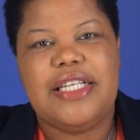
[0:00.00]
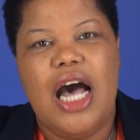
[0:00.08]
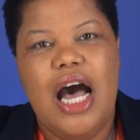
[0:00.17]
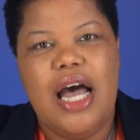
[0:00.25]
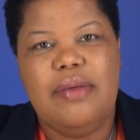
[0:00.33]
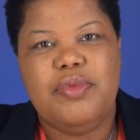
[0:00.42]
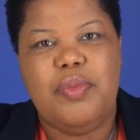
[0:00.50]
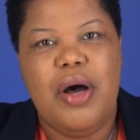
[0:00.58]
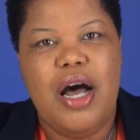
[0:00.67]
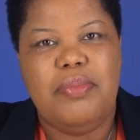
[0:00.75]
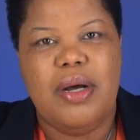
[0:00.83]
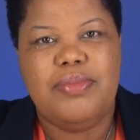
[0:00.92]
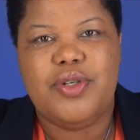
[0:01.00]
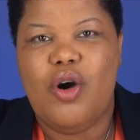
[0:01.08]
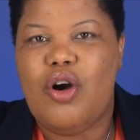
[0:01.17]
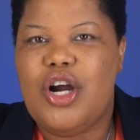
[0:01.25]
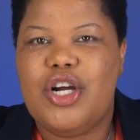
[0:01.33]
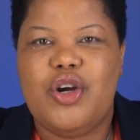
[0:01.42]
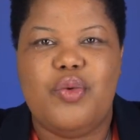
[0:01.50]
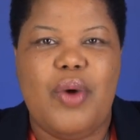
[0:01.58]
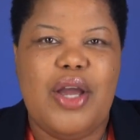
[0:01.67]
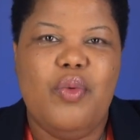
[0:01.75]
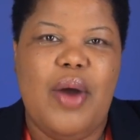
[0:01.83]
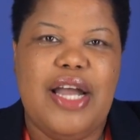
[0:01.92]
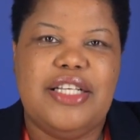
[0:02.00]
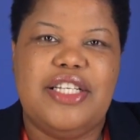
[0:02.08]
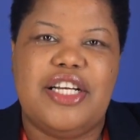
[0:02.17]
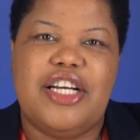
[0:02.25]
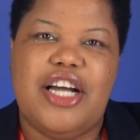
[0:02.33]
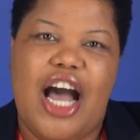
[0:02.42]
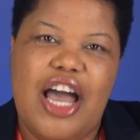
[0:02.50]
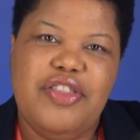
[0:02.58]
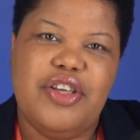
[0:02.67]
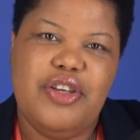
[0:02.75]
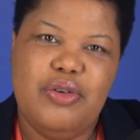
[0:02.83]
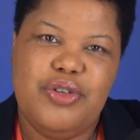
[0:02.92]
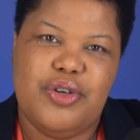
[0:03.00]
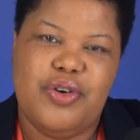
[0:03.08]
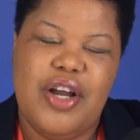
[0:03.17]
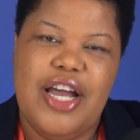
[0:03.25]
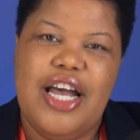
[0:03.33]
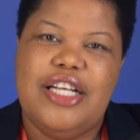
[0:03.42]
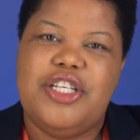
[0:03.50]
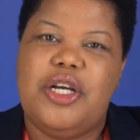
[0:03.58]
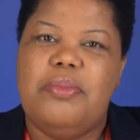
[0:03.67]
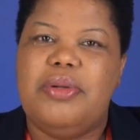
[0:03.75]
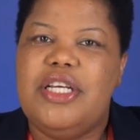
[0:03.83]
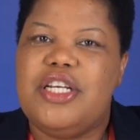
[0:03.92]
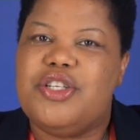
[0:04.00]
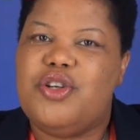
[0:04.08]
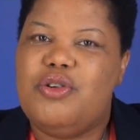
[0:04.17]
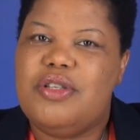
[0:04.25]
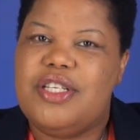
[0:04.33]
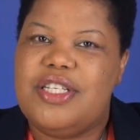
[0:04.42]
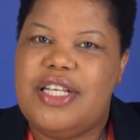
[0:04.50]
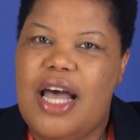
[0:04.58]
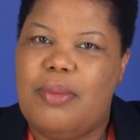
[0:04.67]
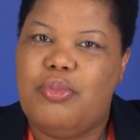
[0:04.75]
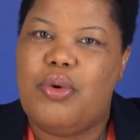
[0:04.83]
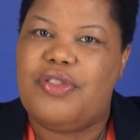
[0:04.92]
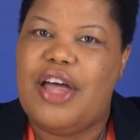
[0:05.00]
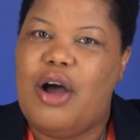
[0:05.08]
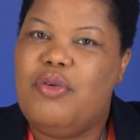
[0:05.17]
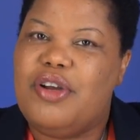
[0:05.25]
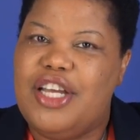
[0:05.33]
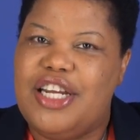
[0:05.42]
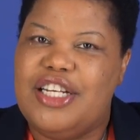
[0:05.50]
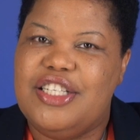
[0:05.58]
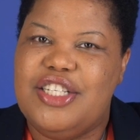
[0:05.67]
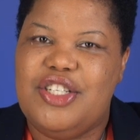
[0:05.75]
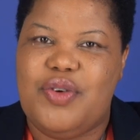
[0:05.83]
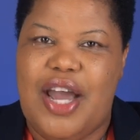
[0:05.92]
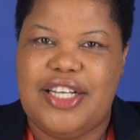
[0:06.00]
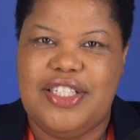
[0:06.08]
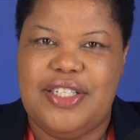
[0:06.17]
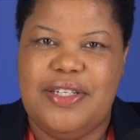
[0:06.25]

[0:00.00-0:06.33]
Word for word: timed pop-ups are a great way to guide the user to complete a certain step without getting distracted.